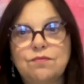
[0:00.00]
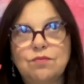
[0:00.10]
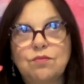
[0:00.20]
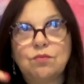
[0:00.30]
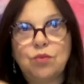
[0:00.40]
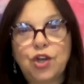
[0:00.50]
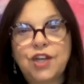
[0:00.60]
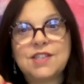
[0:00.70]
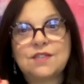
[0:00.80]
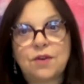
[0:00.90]

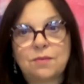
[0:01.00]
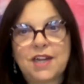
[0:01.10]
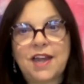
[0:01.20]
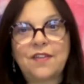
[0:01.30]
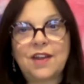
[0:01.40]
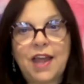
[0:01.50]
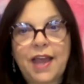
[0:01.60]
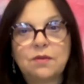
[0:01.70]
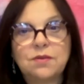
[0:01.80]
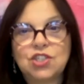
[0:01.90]
words from another
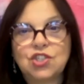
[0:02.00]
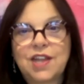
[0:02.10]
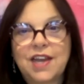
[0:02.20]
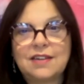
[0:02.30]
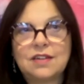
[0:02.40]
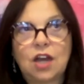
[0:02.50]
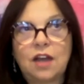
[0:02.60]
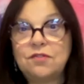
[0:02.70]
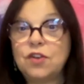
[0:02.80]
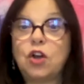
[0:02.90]
language that
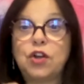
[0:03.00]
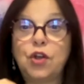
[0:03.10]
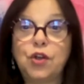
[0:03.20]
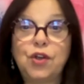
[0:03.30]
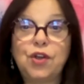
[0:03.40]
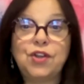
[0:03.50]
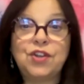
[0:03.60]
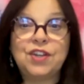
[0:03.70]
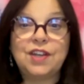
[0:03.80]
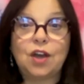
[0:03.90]
I've not
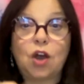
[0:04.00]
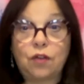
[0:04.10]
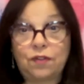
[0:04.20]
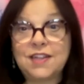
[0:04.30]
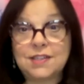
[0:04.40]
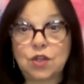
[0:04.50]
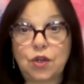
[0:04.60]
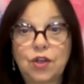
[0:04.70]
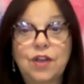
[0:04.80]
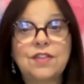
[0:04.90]
heard on this
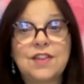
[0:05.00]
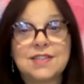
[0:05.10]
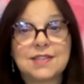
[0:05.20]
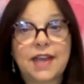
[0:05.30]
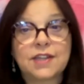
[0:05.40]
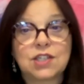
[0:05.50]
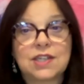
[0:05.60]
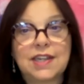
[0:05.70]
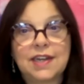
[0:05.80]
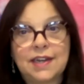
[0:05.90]
earth. It's
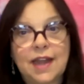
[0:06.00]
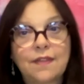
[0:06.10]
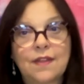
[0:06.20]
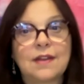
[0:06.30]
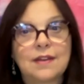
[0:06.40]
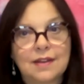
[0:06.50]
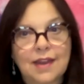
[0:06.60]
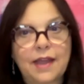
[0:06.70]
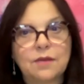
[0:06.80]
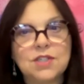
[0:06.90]
actually another
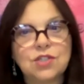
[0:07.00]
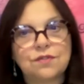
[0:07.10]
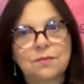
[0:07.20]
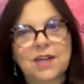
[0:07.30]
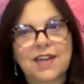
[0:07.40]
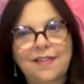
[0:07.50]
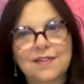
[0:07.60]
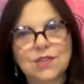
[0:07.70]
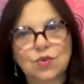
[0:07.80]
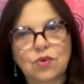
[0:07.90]
language from another
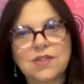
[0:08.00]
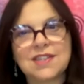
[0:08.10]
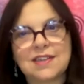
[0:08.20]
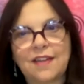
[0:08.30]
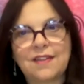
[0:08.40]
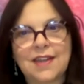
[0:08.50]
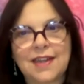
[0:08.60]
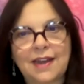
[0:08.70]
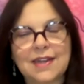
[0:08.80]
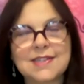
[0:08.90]
source, another
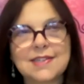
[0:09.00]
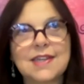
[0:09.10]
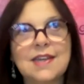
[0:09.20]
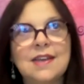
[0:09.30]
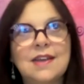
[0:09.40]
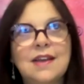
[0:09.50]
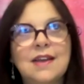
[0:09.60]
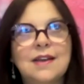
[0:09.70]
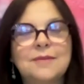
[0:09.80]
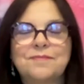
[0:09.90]
galaxy.
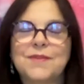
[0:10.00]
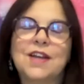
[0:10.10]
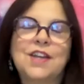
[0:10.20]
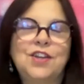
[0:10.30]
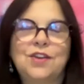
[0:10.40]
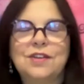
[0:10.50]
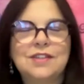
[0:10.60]
I know.